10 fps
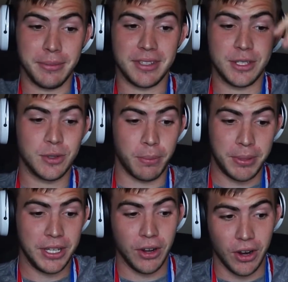attempt. This was a
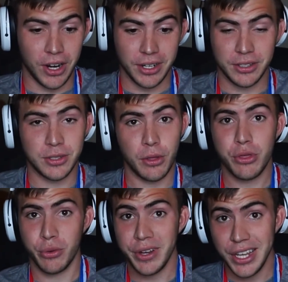PR. This was a
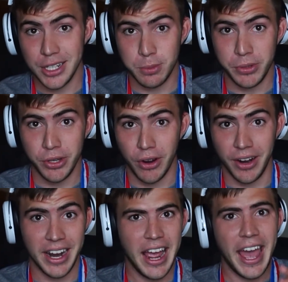3-inch
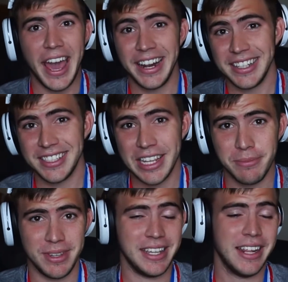PR at a
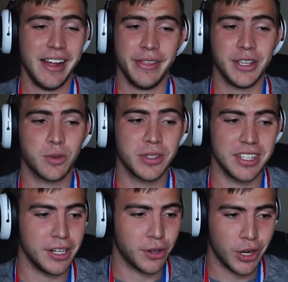state meet. This
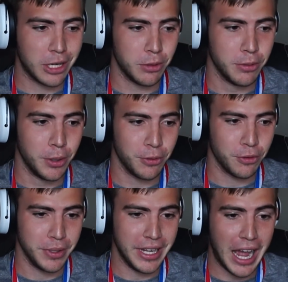was an incredible
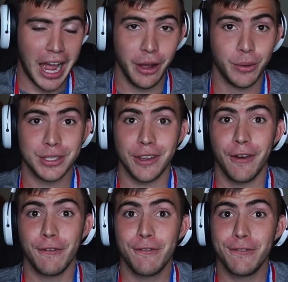moment for me. I
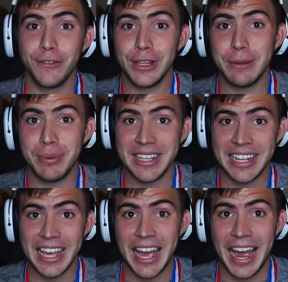was
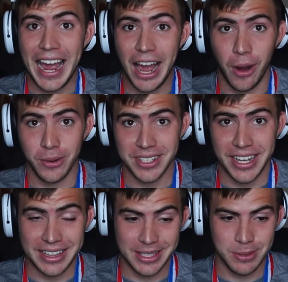flipping
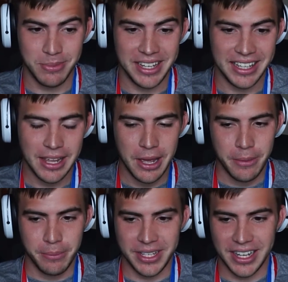out at this meet
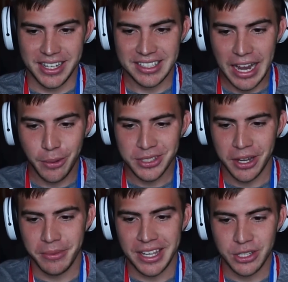because I
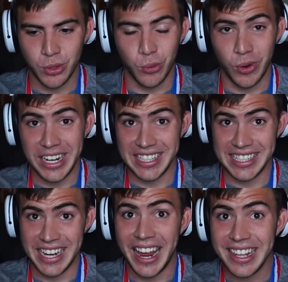was coming into it
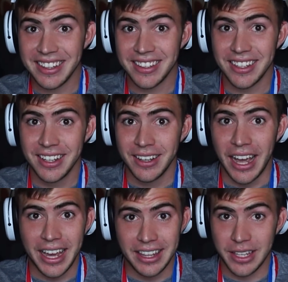ranked 9th.
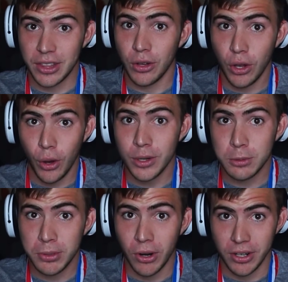I had like the
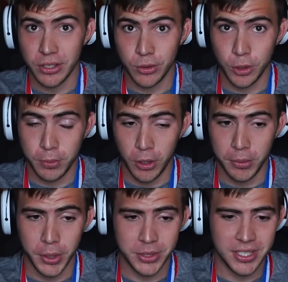lowest PR in the group
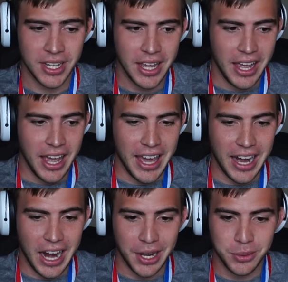almost,
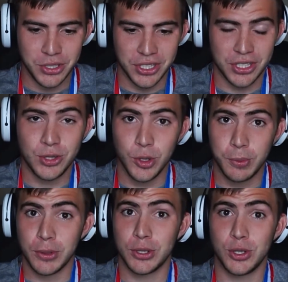and I was just
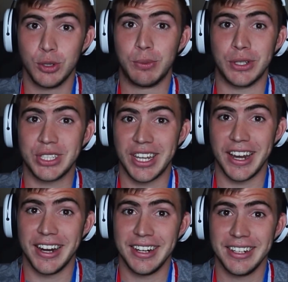super, super
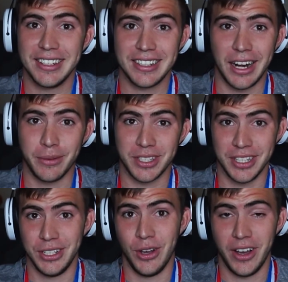scared that I was
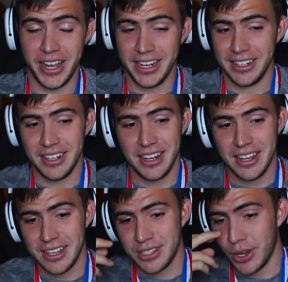going to no height.
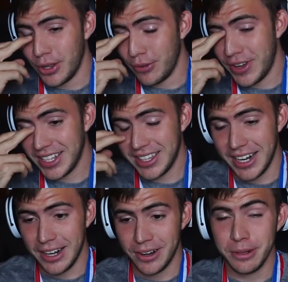So the fact
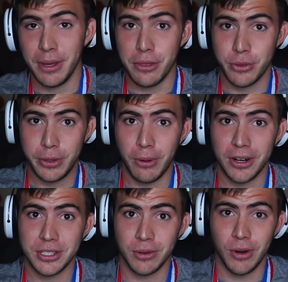that I had already made 3
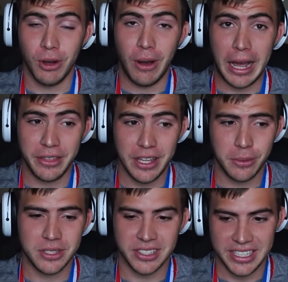bars in a row, I
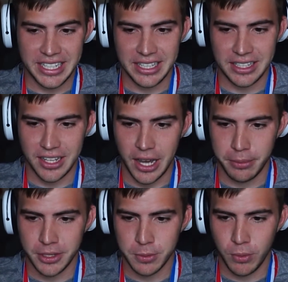think I was leading the
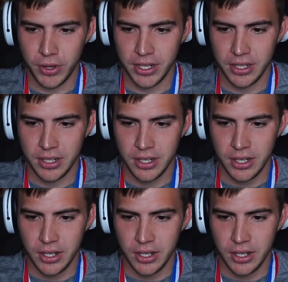comp at this point